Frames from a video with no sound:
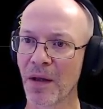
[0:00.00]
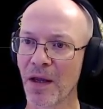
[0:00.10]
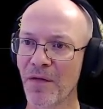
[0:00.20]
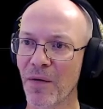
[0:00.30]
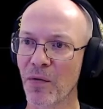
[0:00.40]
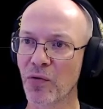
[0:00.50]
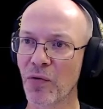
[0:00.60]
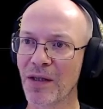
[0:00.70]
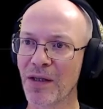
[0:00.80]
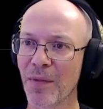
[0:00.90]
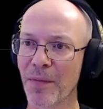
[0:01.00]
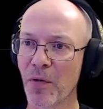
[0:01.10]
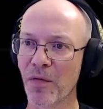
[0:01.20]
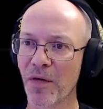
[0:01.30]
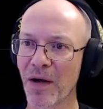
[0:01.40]
If I want to edit my
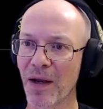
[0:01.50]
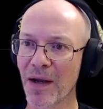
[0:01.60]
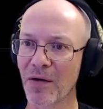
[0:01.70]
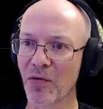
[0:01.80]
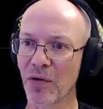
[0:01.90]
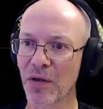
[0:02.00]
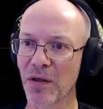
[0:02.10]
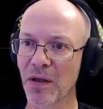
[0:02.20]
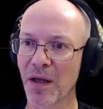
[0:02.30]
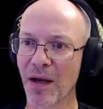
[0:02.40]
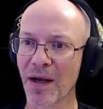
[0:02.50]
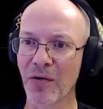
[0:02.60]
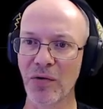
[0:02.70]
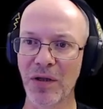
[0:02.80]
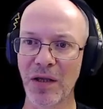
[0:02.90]
profile, I can do it. I
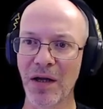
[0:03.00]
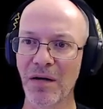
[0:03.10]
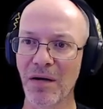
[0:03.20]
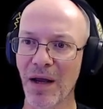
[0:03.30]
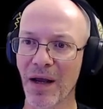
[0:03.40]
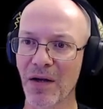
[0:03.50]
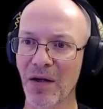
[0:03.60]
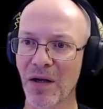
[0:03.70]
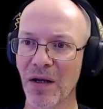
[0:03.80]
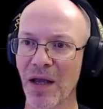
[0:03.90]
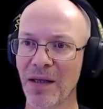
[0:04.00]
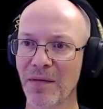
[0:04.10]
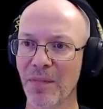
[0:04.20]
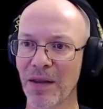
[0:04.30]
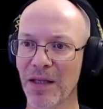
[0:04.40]
can do it here. I can
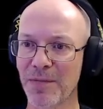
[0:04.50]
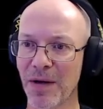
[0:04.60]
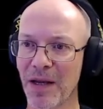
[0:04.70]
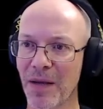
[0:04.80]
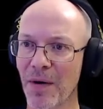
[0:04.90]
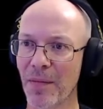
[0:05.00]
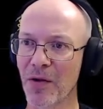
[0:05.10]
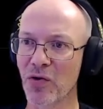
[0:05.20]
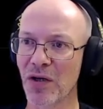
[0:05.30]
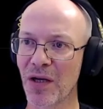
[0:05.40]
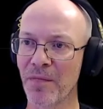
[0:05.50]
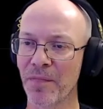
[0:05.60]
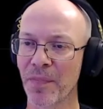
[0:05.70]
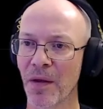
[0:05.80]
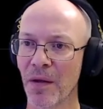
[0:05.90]
edit my display name and my
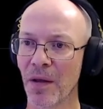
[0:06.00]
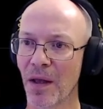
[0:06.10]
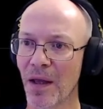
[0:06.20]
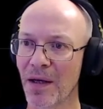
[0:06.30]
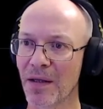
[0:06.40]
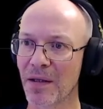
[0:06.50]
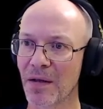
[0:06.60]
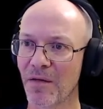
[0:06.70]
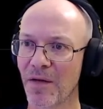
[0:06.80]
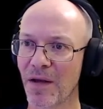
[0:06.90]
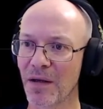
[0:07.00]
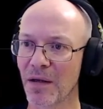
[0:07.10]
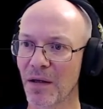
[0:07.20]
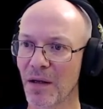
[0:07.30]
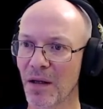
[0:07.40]
username, and
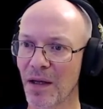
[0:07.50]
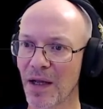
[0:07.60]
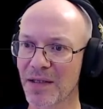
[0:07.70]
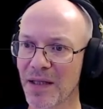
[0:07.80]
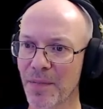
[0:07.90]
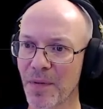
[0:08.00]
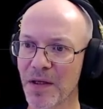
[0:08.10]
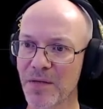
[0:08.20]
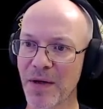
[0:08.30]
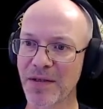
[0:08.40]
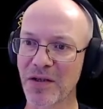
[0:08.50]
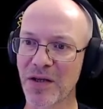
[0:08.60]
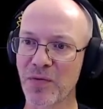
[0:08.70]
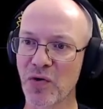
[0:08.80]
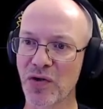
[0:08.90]
then next step is my
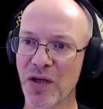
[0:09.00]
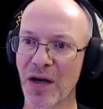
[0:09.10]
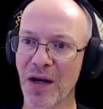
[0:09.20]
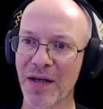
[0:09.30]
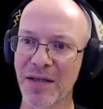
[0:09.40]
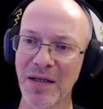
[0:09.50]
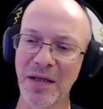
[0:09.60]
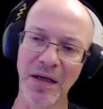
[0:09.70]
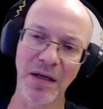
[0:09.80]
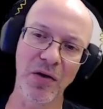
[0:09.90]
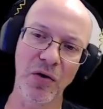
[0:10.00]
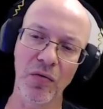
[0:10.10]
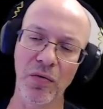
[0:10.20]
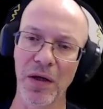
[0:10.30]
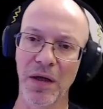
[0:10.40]
subscriptions. Here I can see,
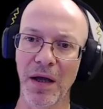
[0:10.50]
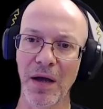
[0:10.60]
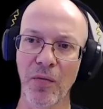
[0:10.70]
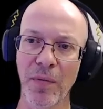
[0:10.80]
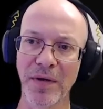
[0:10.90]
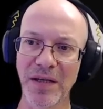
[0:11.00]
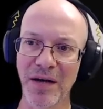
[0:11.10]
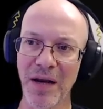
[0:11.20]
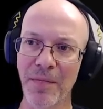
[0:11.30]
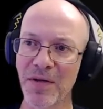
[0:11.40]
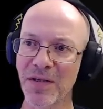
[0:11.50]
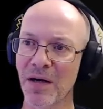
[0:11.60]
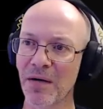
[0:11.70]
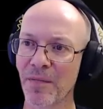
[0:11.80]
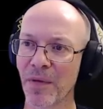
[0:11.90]
who my subscribers
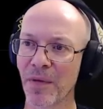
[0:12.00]
are.